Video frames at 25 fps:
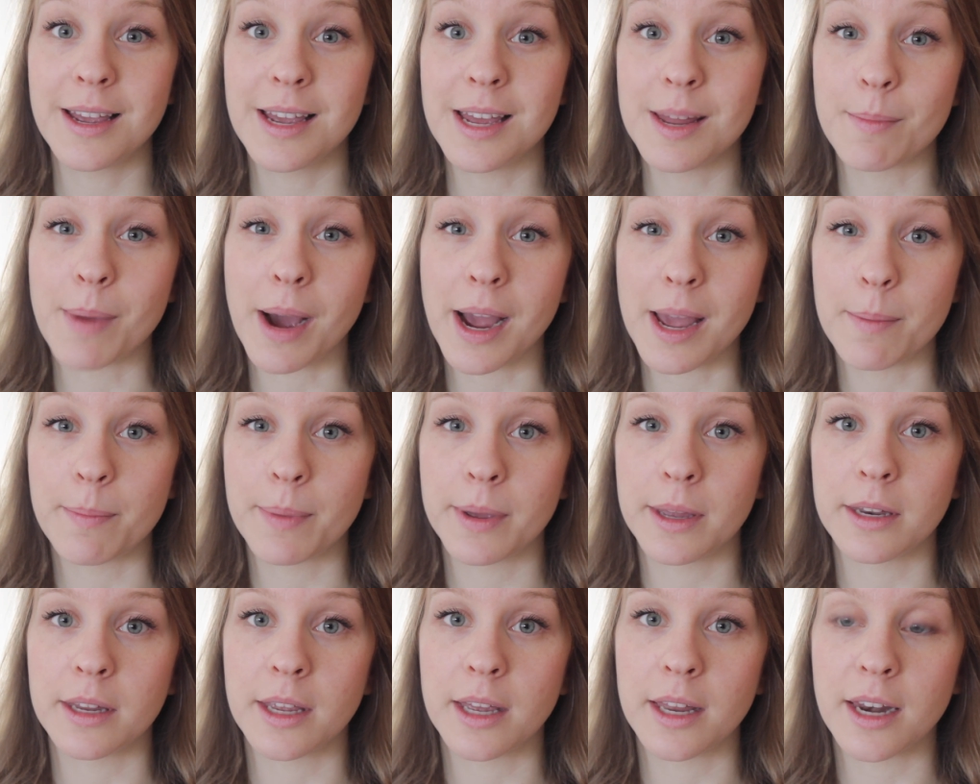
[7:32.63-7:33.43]
In my
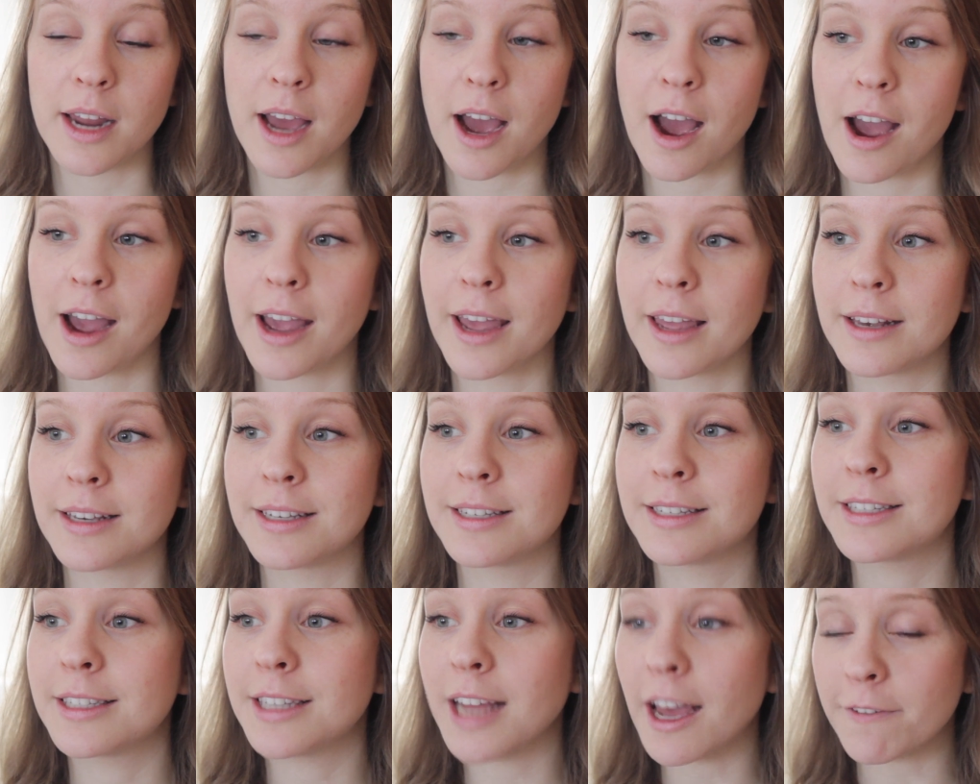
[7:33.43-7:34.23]
opinion, I
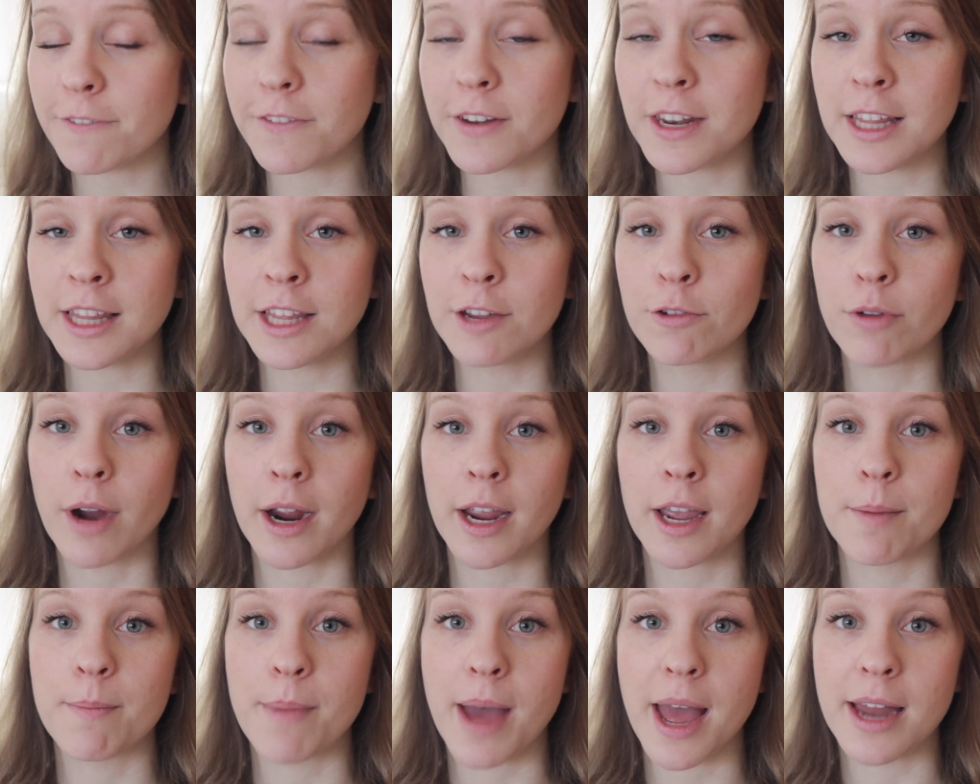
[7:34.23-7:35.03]
definitely
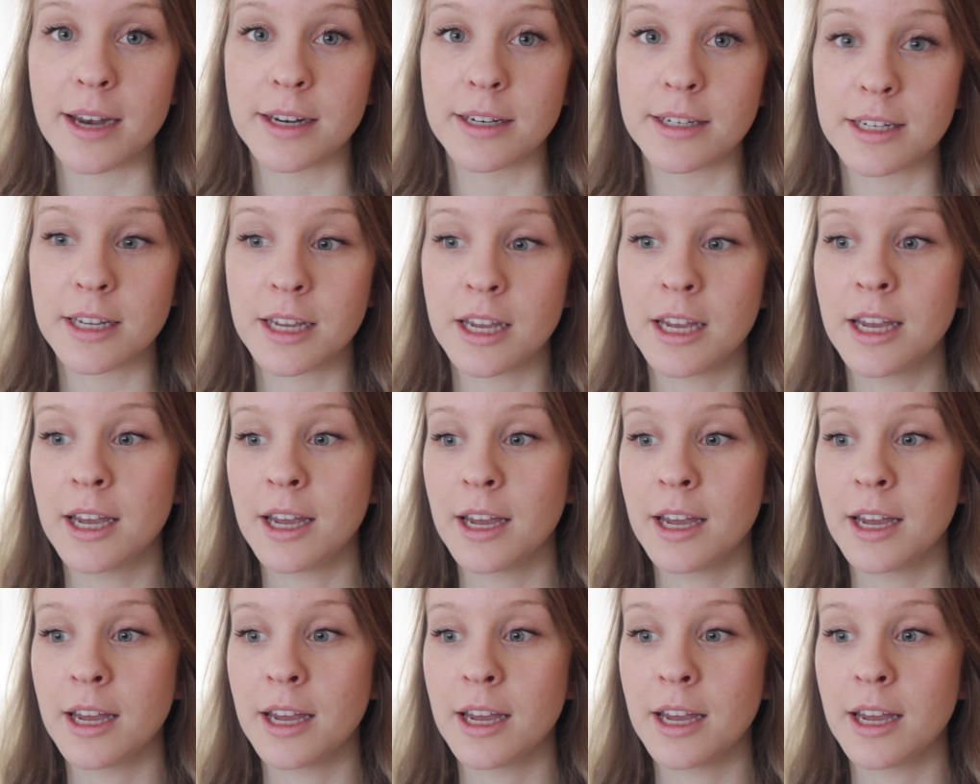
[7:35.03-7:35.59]
recommend